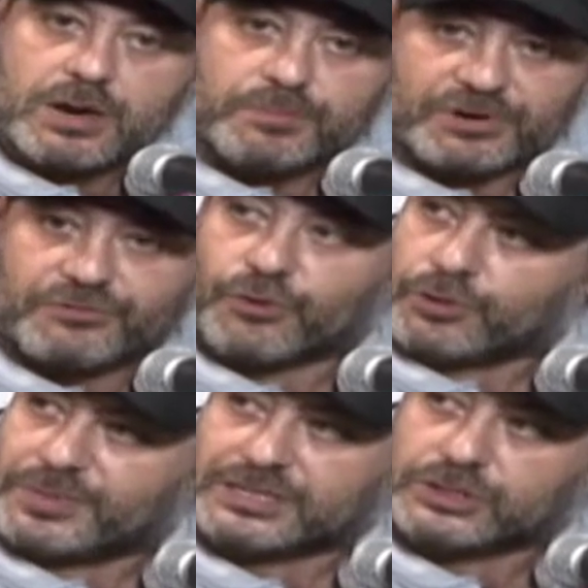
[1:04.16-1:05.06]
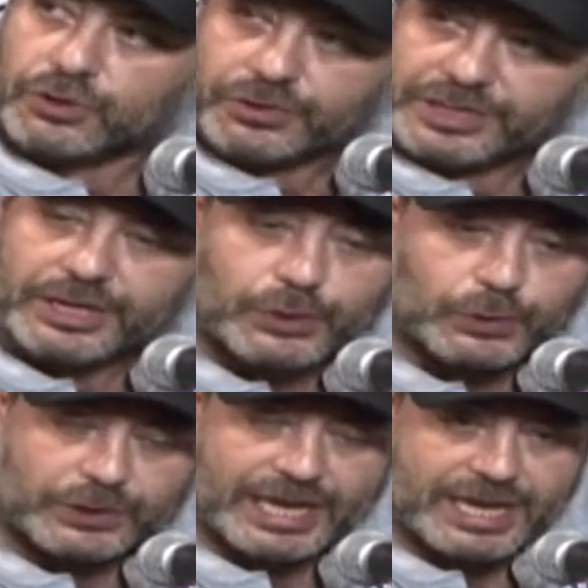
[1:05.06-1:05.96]
performance during the
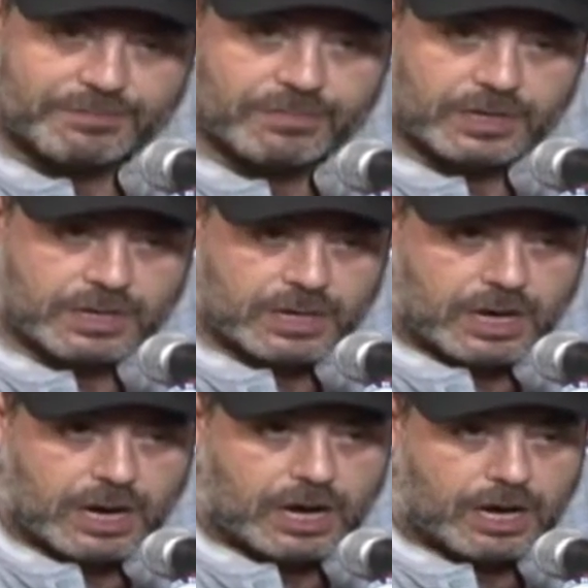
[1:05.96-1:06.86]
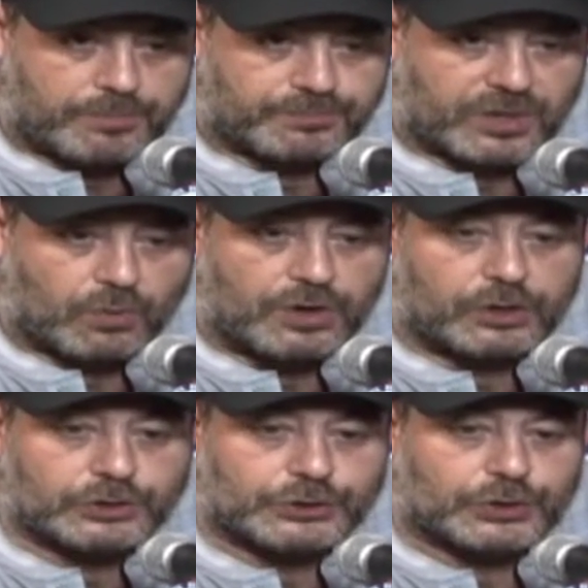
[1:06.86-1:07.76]
whole game. Um, we're
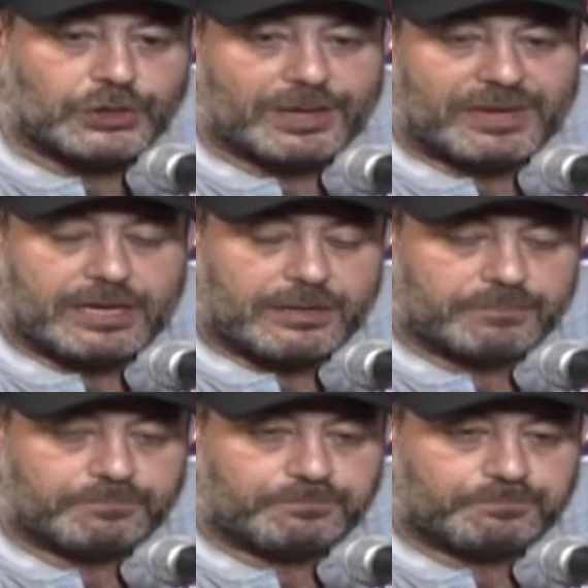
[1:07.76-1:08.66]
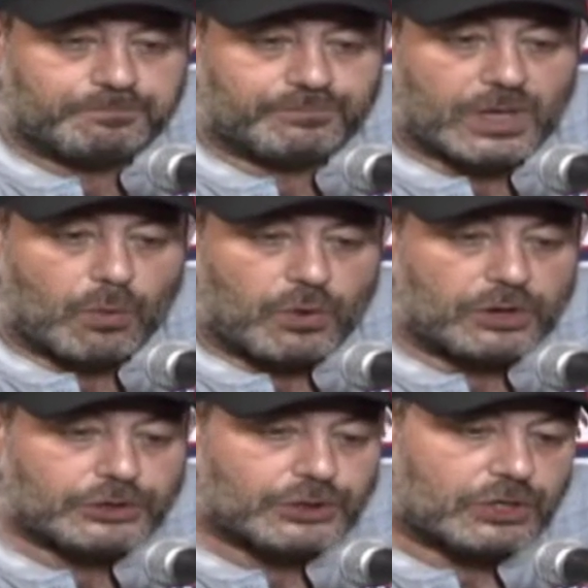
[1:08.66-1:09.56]
also going to be we're
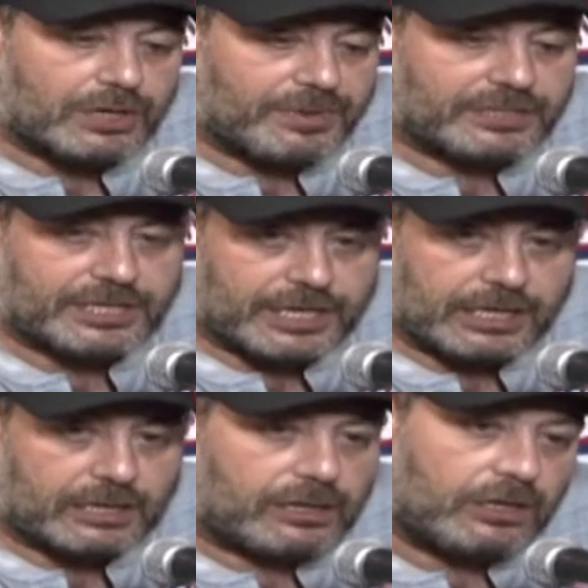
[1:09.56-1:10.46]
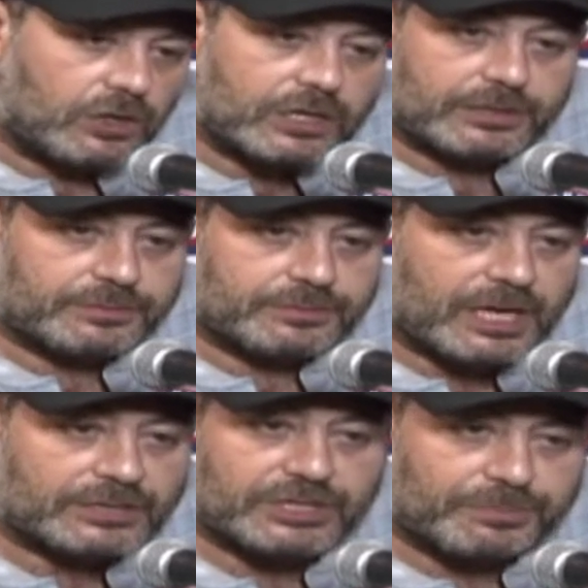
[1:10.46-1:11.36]
also going to be taking a look at,
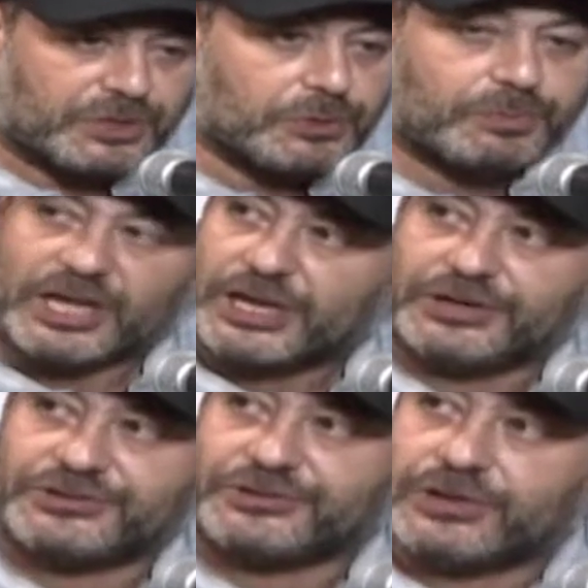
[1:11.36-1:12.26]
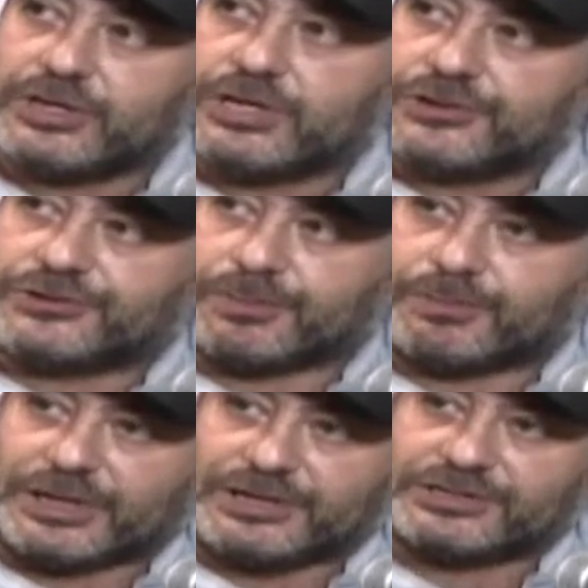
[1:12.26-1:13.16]
at, some new players, some
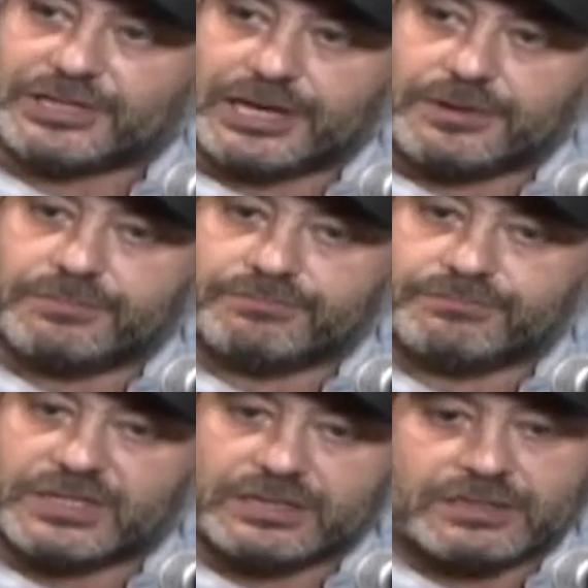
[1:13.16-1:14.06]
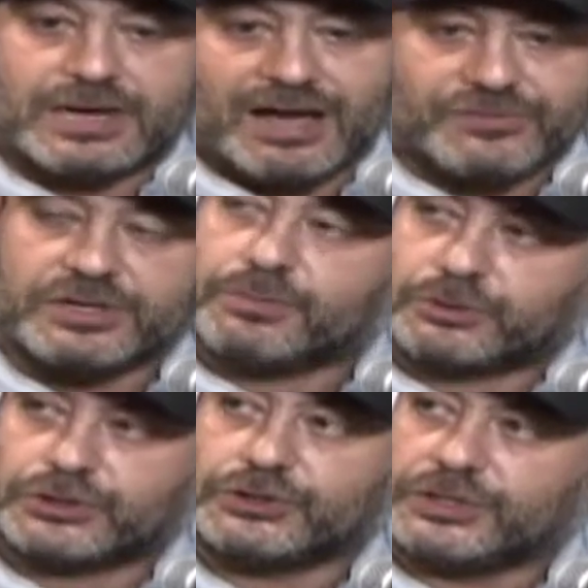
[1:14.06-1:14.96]
players that didn't have the
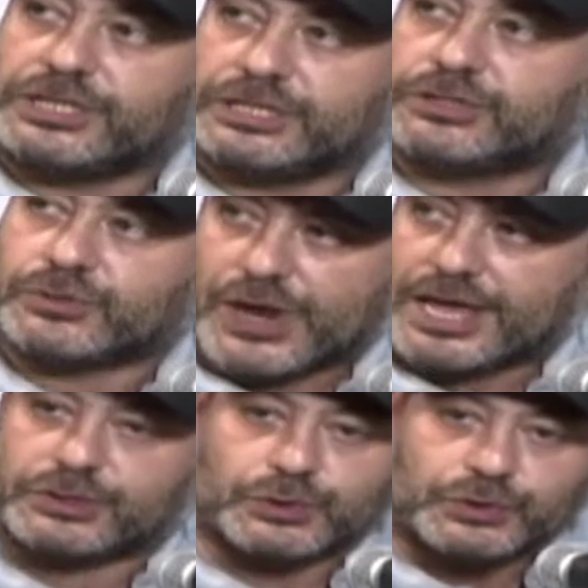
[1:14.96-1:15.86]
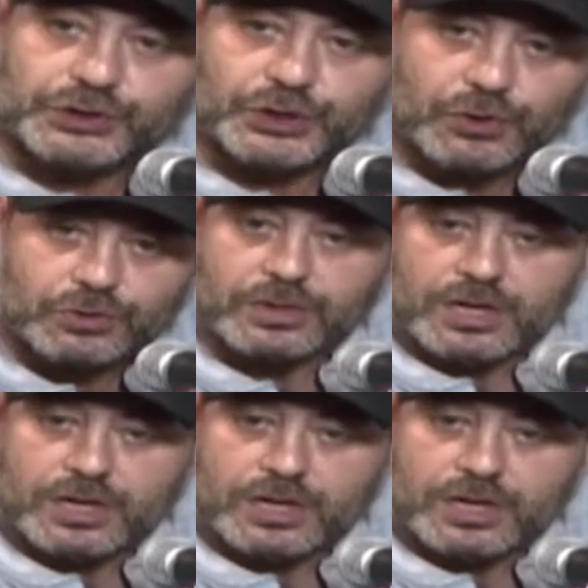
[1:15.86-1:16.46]
opportunity today to show